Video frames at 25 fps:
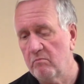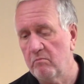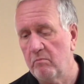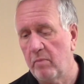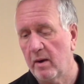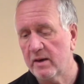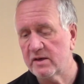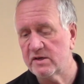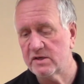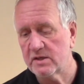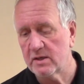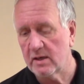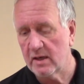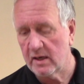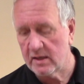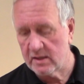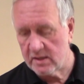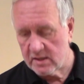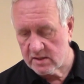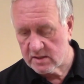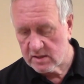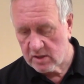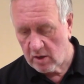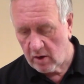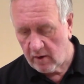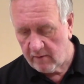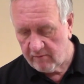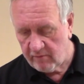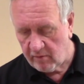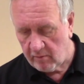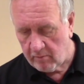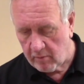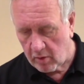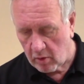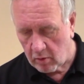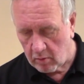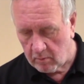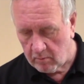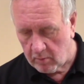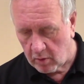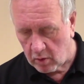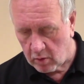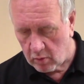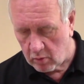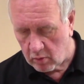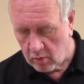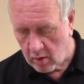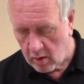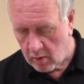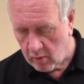basically designed for model
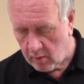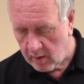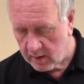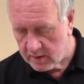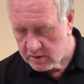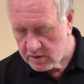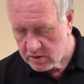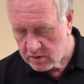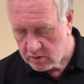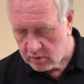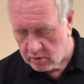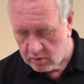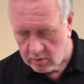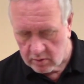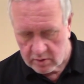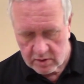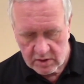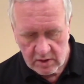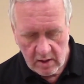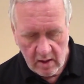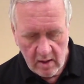railway stores.